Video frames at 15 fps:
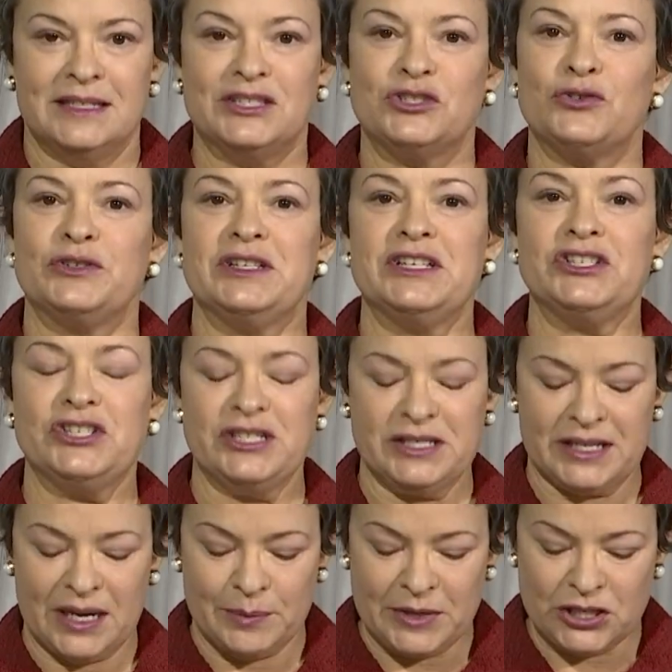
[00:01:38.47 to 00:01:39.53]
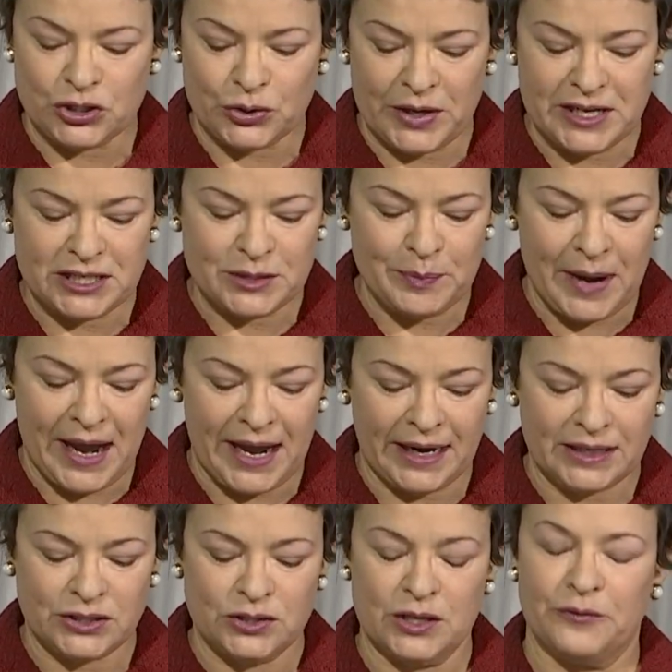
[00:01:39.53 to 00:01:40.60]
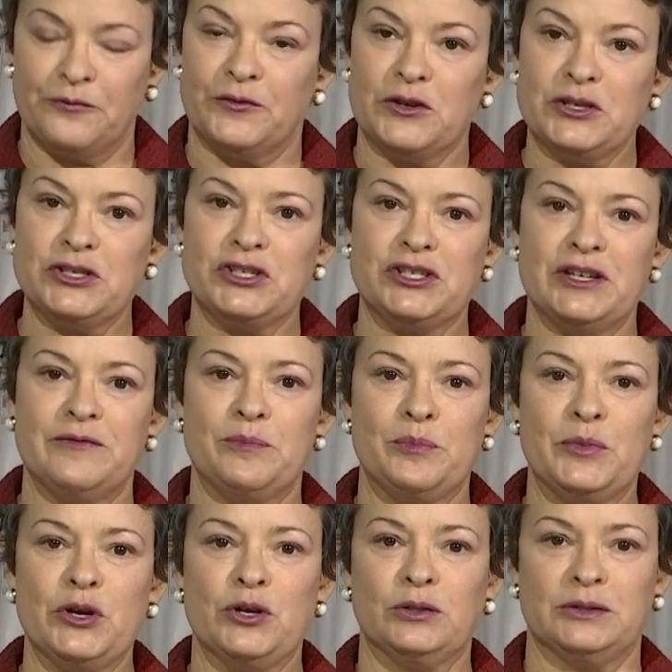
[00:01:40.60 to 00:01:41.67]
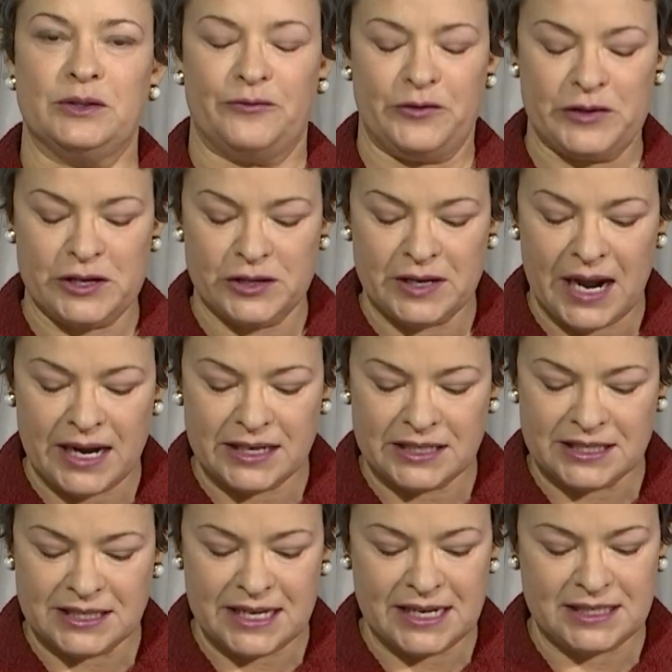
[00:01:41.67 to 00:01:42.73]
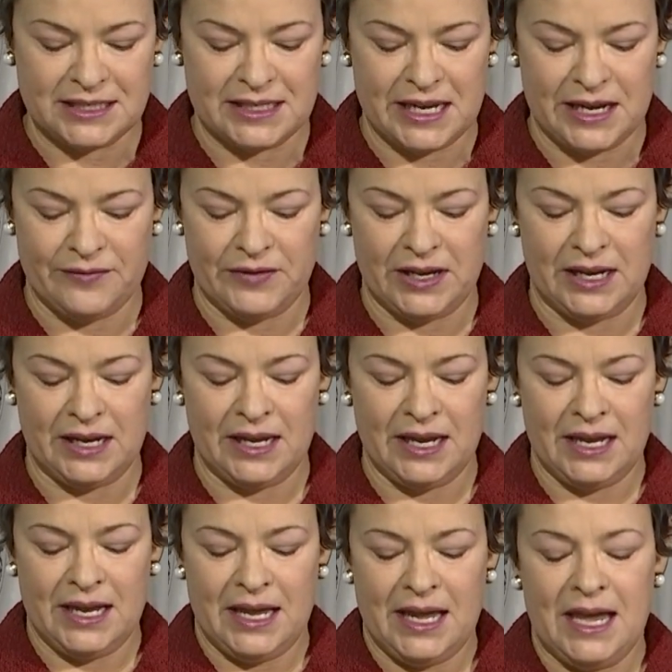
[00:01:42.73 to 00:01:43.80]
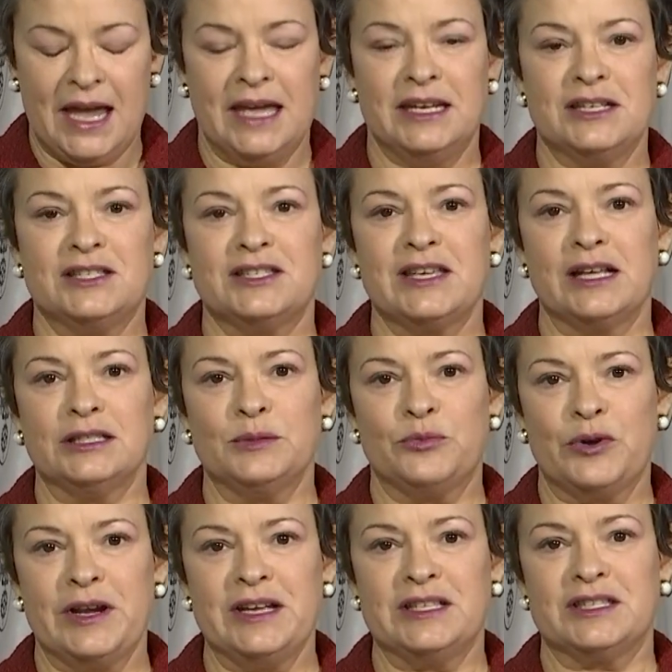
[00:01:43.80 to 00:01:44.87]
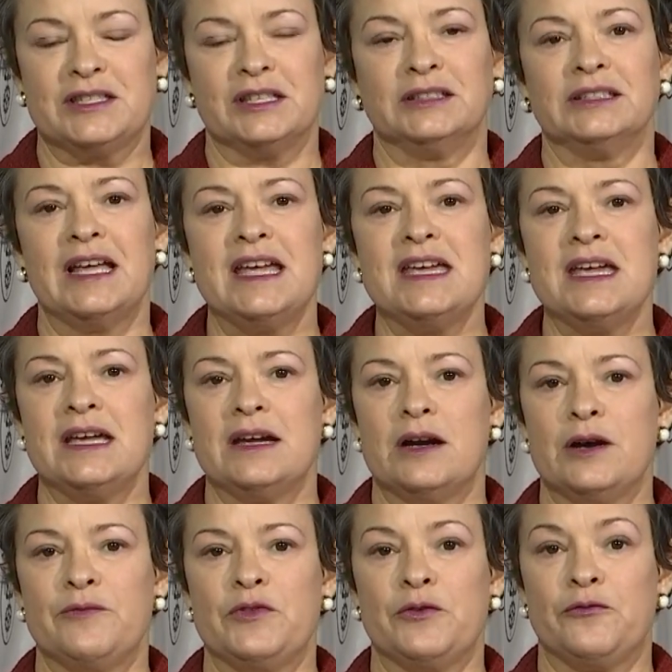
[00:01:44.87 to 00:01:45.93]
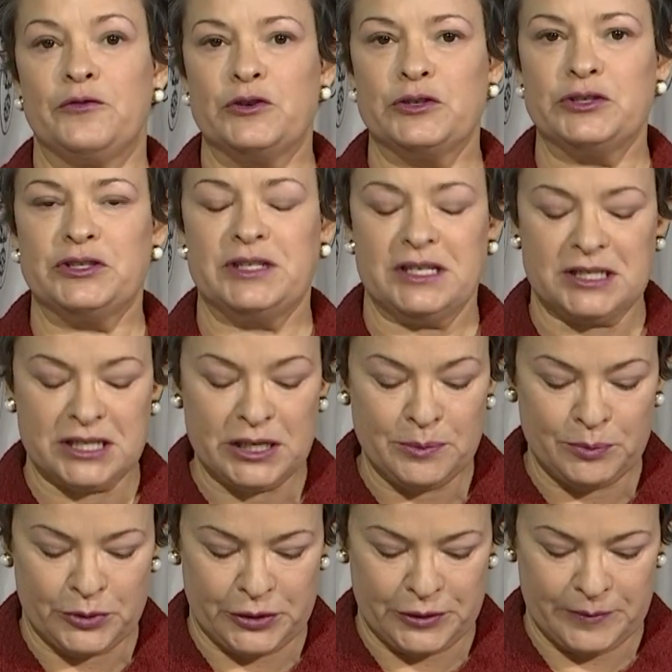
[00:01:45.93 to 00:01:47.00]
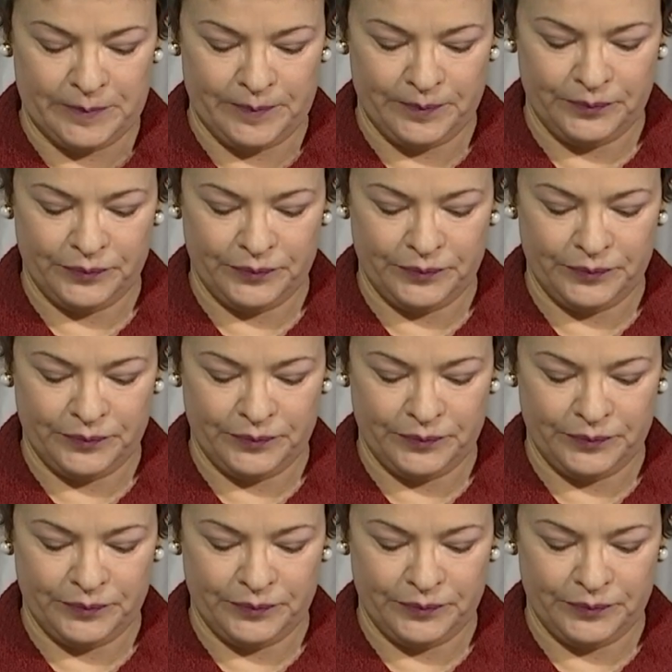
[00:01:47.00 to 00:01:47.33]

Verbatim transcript: This tradition can be traced back to the first ship built for the United States Navy, and it celebrates the laying of the first timber.